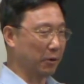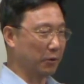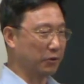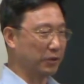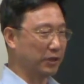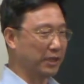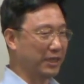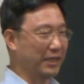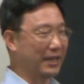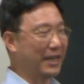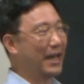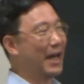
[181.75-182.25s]
on
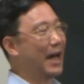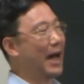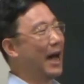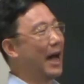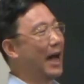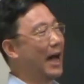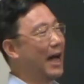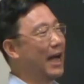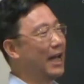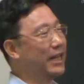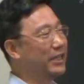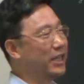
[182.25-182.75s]
the
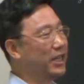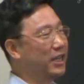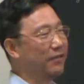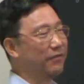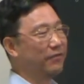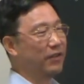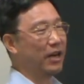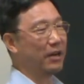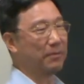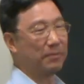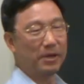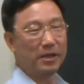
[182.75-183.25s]

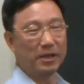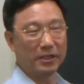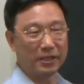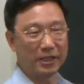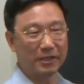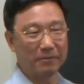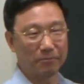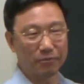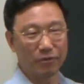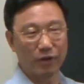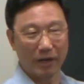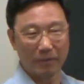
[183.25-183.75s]

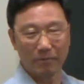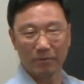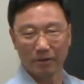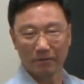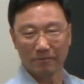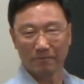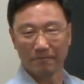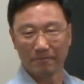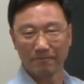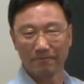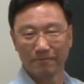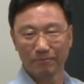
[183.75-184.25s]
identifiability
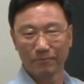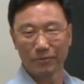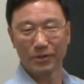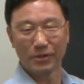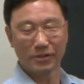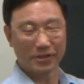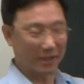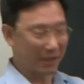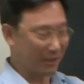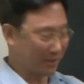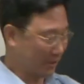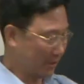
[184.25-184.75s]
problem,
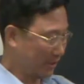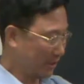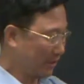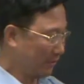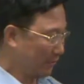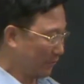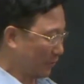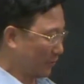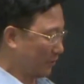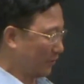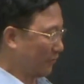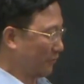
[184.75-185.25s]
precisely,
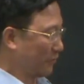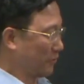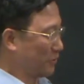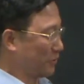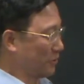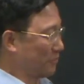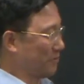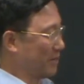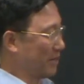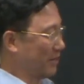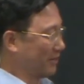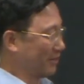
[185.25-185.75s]
for
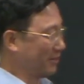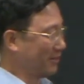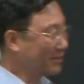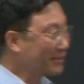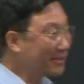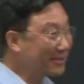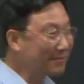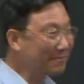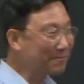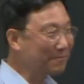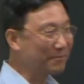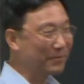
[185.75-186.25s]
differential
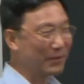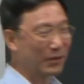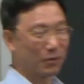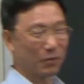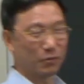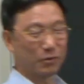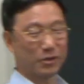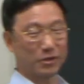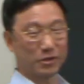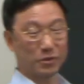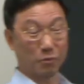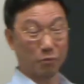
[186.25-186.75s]
modules.
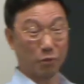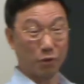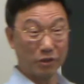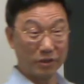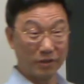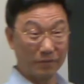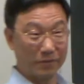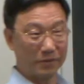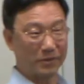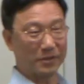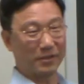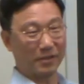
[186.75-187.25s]
It's a
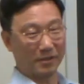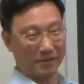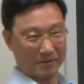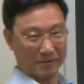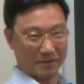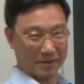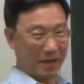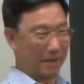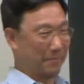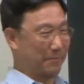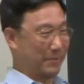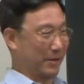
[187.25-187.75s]
wonderful
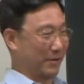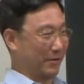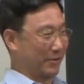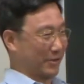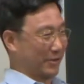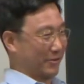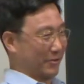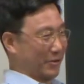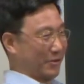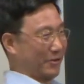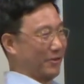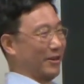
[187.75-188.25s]
topic,
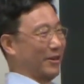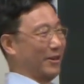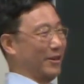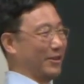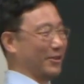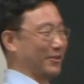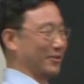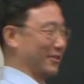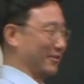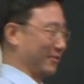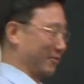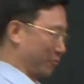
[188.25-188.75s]
also a
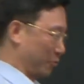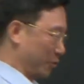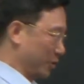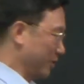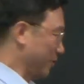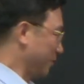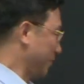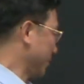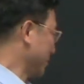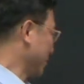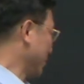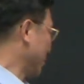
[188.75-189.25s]

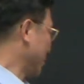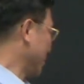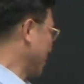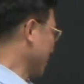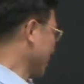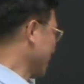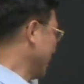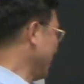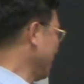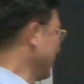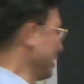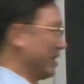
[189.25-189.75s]
wonderful talk,
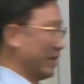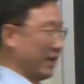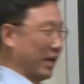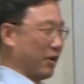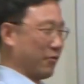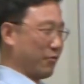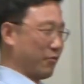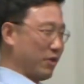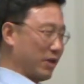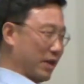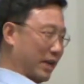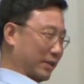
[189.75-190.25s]
okay? I
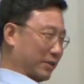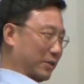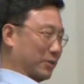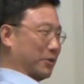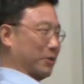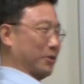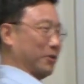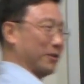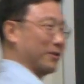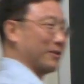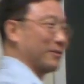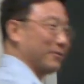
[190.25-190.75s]
really like the
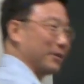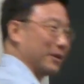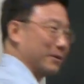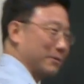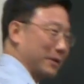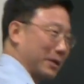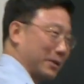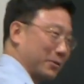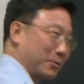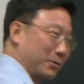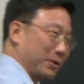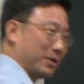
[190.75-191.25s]
talk.
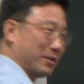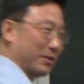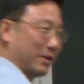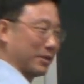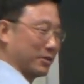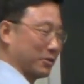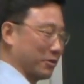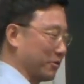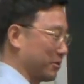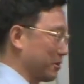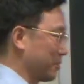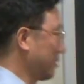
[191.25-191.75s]
I don't think
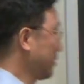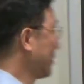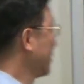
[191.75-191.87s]
so.